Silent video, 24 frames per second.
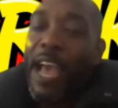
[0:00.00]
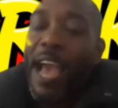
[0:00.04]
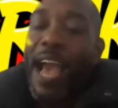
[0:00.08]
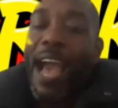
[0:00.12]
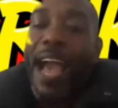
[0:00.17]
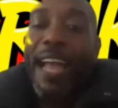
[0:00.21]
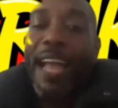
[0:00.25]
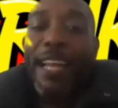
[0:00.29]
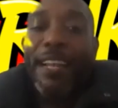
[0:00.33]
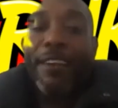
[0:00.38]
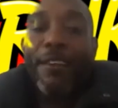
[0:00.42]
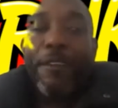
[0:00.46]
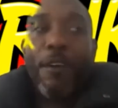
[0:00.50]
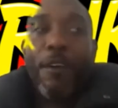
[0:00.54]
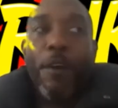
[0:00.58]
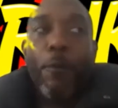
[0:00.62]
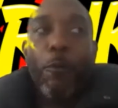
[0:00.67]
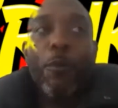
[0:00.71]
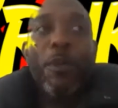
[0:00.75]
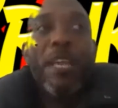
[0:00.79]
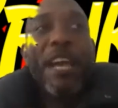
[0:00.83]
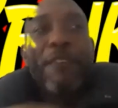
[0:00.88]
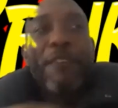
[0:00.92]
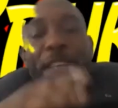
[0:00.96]
and
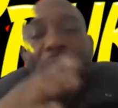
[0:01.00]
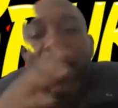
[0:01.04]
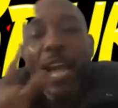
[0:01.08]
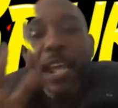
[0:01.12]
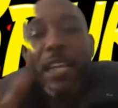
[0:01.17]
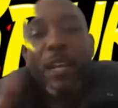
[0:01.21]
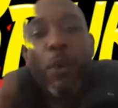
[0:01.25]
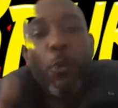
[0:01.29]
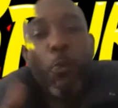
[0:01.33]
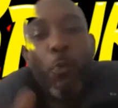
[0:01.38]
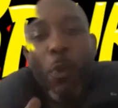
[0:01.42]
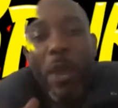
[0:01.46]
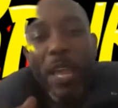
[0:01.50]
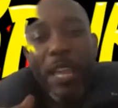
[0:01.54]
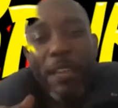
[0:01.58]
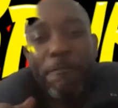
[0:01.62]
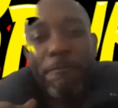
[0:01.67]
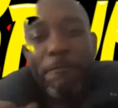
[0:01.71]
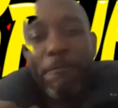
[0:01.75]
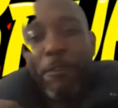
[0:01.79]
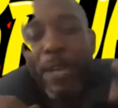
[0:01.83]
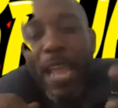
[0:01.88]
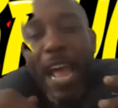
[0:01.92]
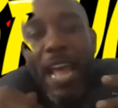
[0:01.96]
we have to kind of wait
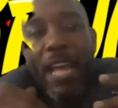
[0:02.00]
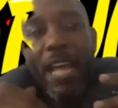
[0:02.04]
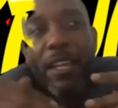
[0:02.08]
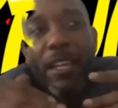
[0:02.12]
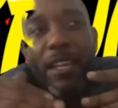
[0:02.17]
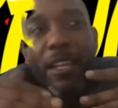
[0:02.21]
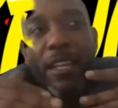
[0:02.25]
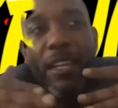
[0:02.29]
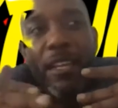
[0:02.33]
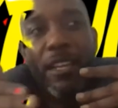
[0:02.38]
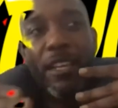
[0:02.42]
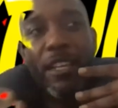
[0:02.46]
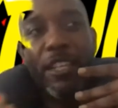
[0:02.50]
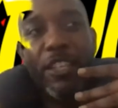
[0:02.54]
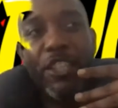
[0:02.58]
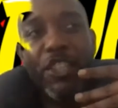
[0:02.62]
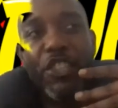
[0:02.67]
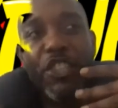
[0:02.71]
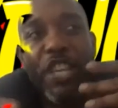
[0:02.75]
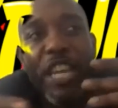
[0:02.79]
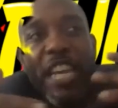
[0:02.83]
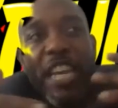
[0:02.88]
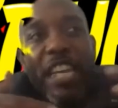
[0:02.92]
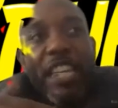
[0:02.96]
for that
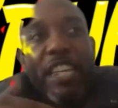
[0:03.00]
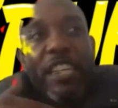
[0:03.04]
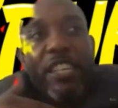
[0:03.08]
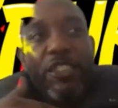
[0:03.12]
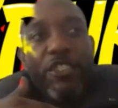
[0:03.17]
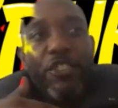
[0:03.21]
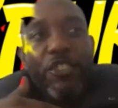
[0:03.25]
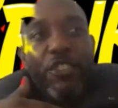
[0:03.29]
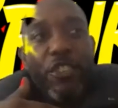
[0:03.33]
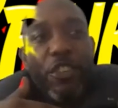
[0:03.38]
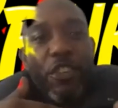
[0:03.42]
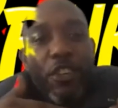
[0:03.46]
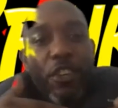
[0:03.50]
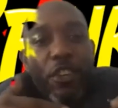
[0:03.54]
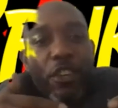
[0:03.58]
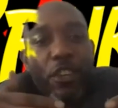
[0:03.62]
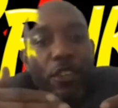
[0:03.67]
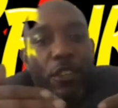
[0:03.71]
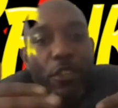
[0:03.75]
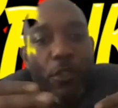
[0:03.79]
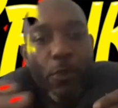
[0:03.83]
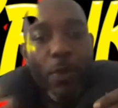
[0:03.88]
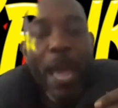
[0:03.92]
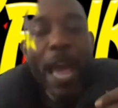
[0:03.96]
change
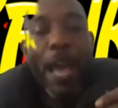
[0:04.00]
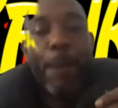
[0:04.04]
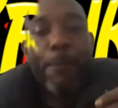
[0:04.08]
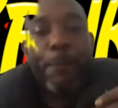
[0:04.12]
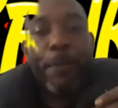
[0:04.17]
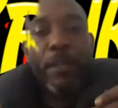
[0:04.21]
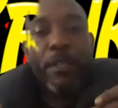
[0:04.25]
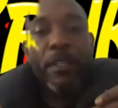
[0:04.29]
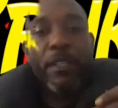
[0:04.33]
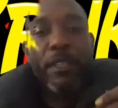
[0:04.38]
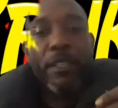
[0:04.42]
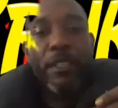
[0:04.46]
to happen.